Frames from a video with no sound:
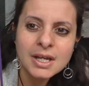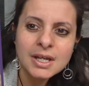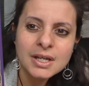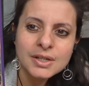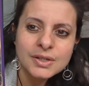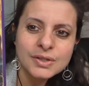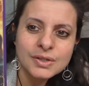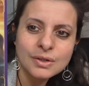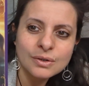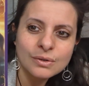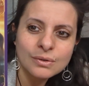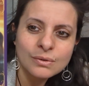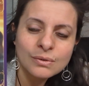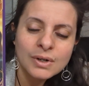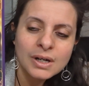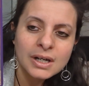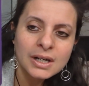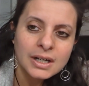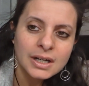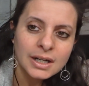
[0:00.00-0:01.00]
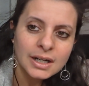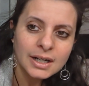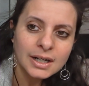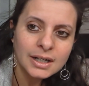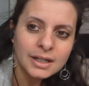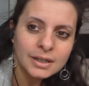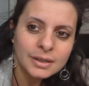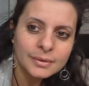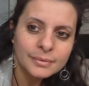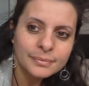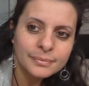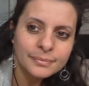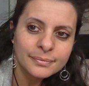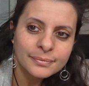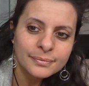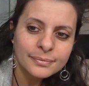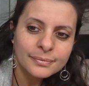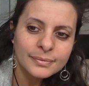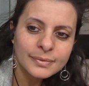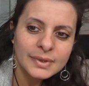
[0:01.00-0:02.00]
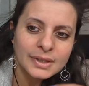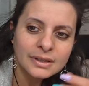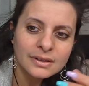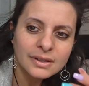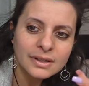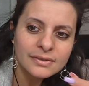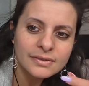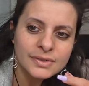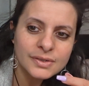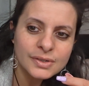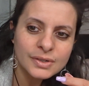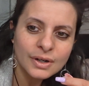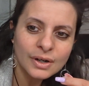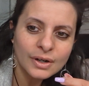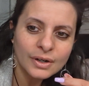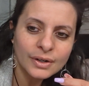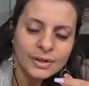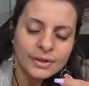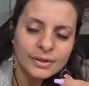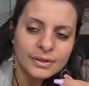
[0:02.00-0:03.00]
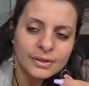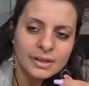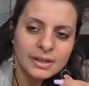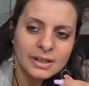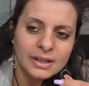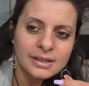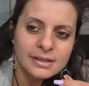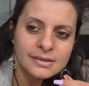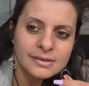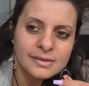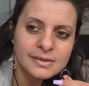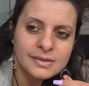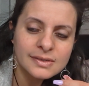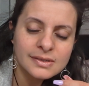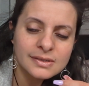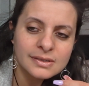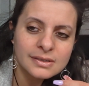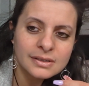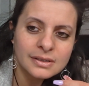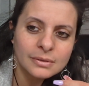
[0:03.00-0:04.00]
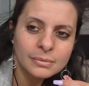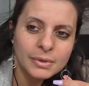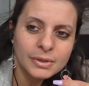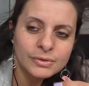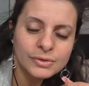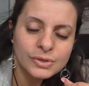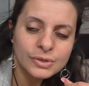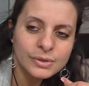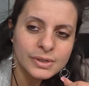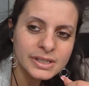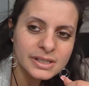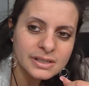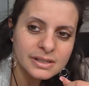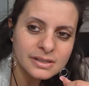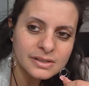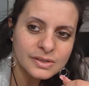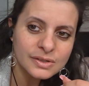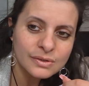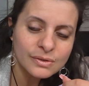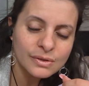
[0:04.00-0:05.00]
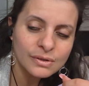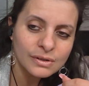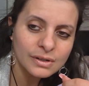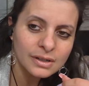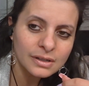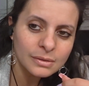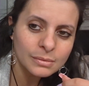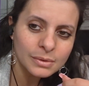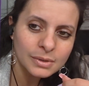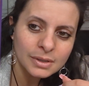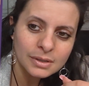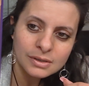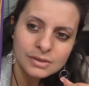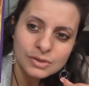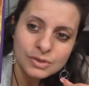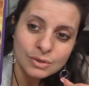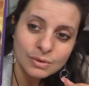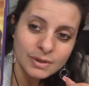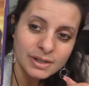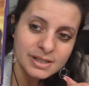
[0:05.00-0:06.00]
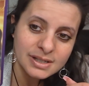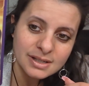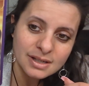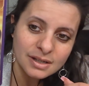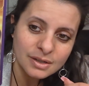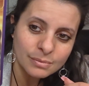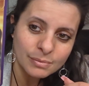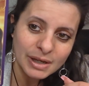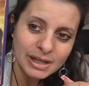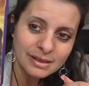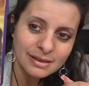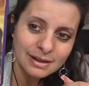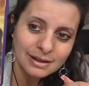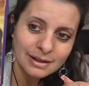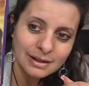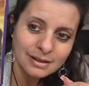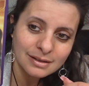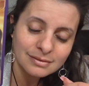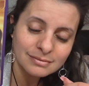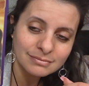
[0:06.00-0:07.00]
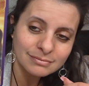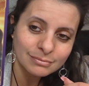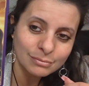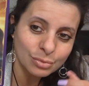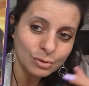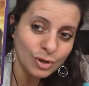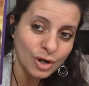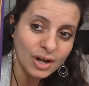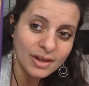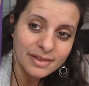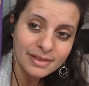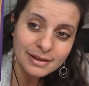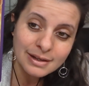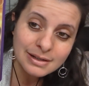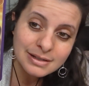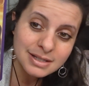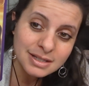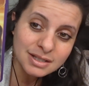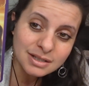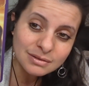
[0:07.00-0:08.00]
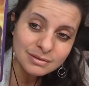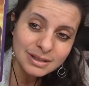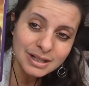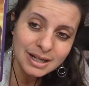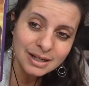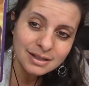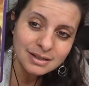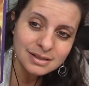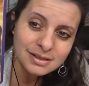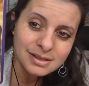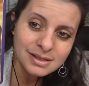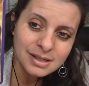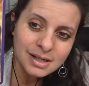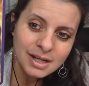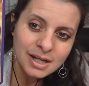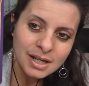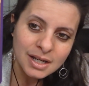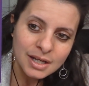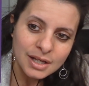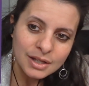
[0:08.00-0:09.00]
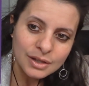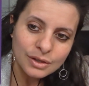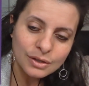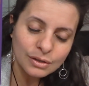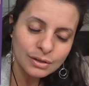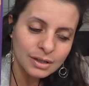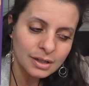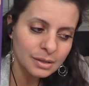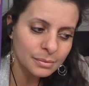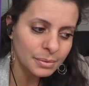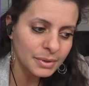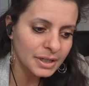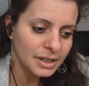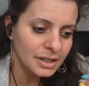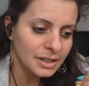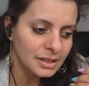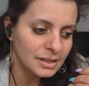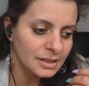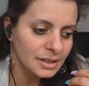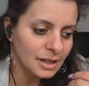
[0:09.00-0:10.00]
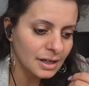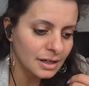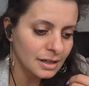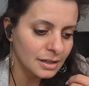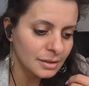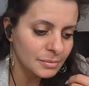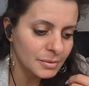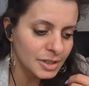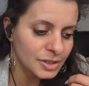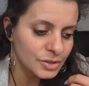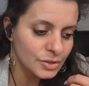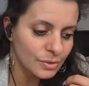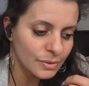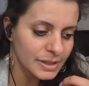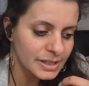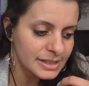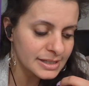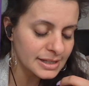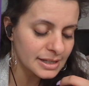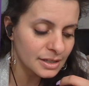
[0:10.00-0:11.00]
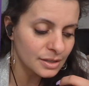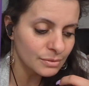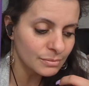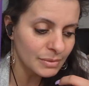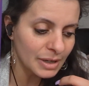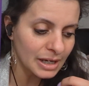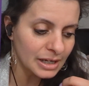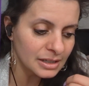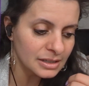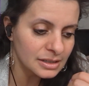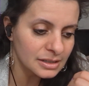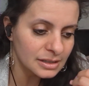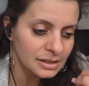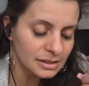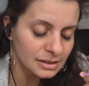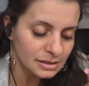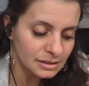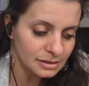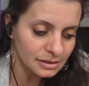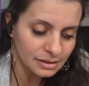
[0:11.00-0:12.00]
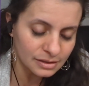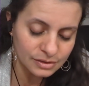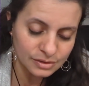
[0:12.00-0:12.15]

So the Lovers card is about choices. So there could have been a choice that you made that brought things to an end. There could have been a choice that you made in a